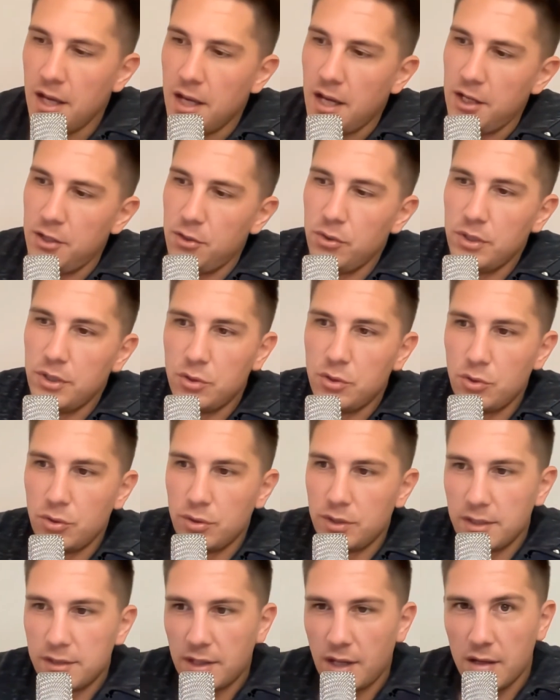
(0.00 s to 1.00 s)
And you can
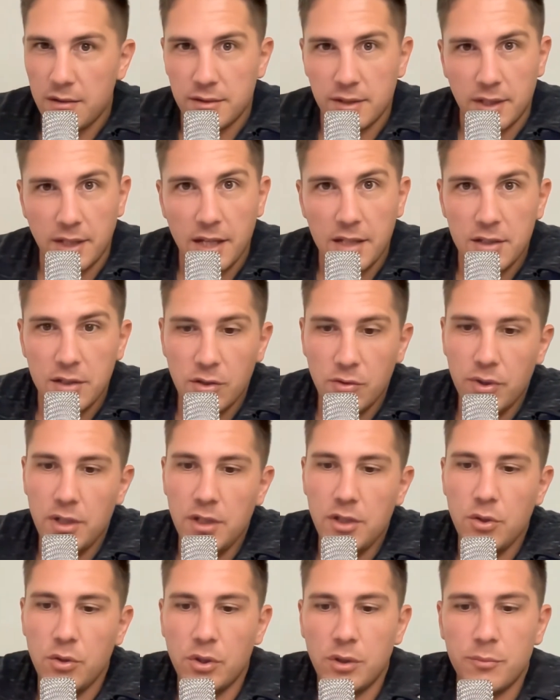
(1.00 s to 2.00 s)
discount a category,
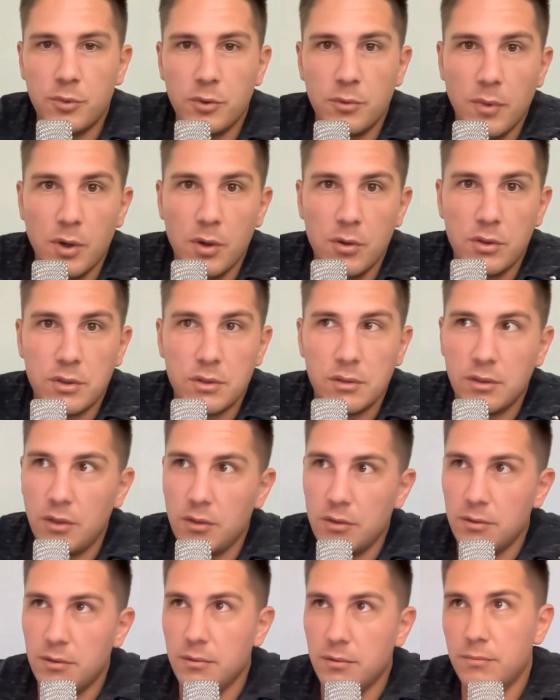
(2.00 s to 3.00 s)
you can promote
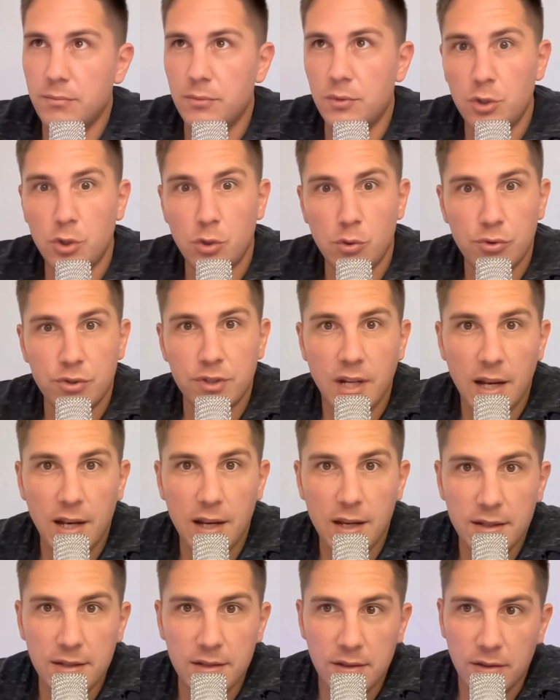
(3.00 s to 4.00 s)
your new
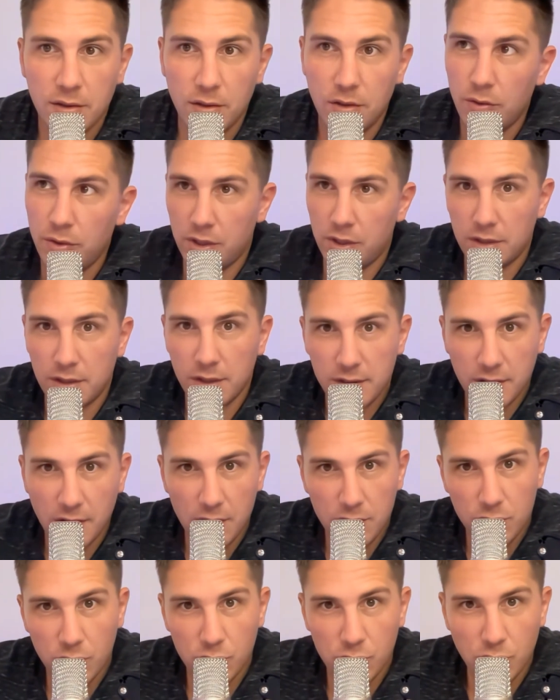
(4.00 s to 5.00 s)
sellers, you can
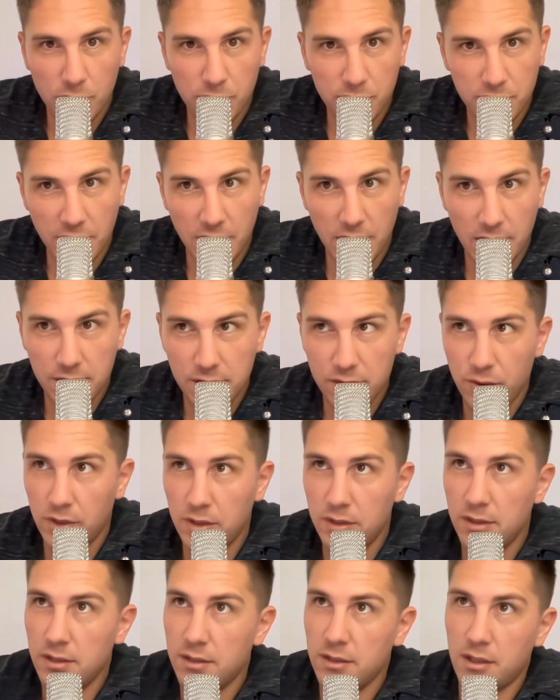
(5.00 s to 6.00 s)
discount your top sellers, you
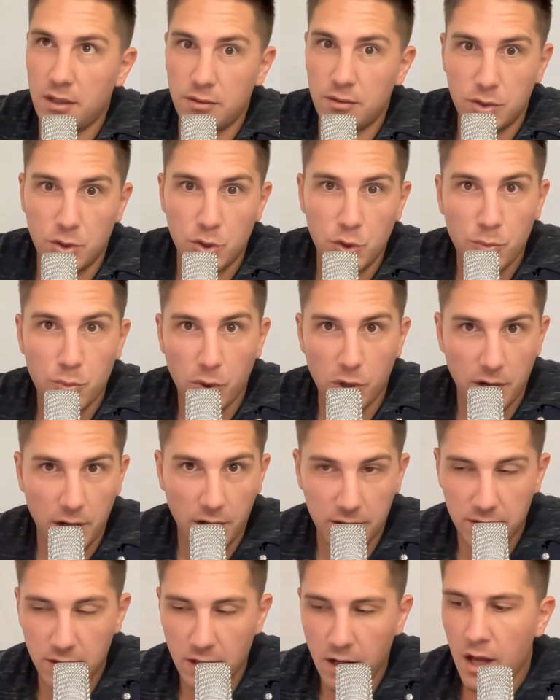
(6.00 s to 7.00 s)
can discount new
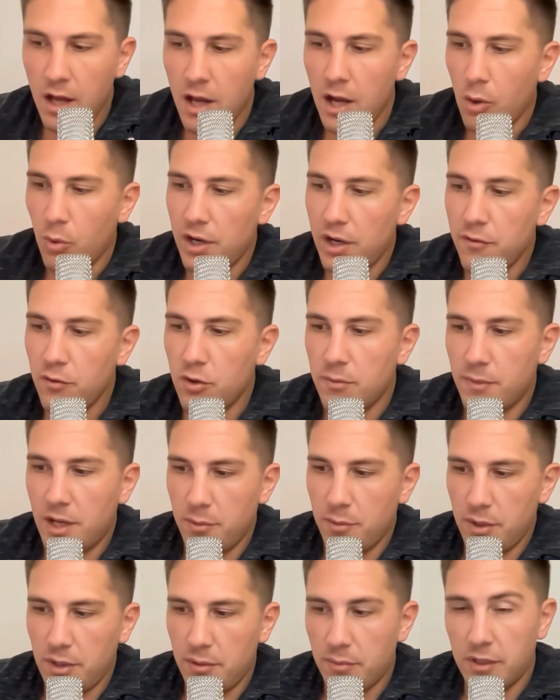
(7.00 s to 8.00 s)
products, whatever it may
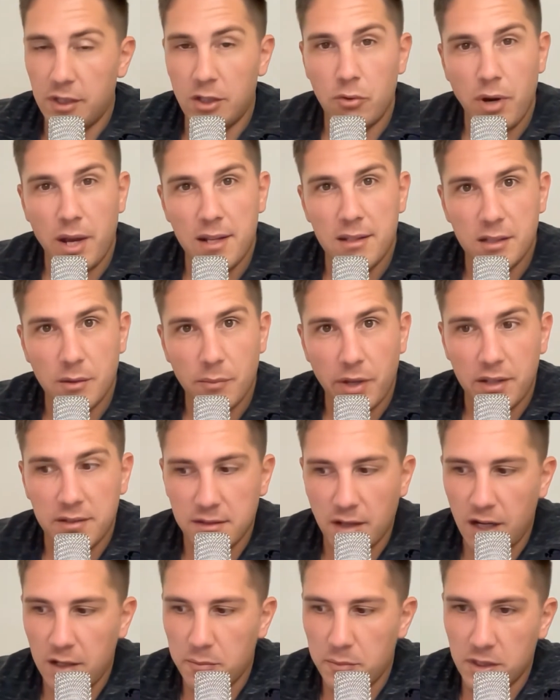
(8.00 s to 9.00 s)
be, but create some
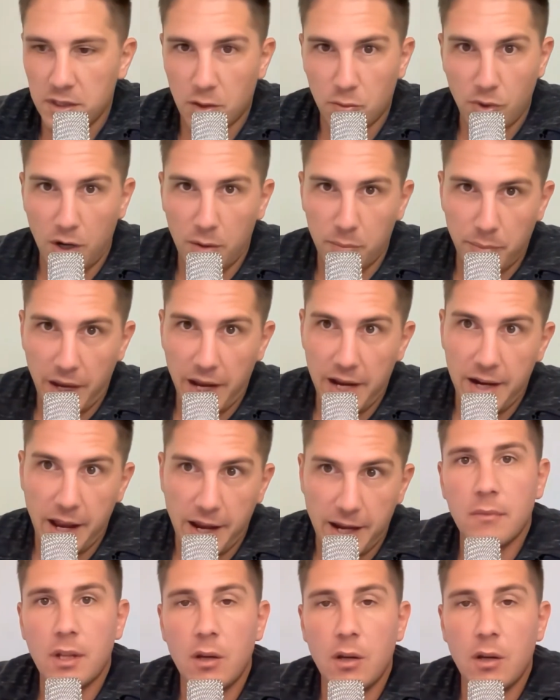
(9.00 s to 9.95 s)
excitement around payday.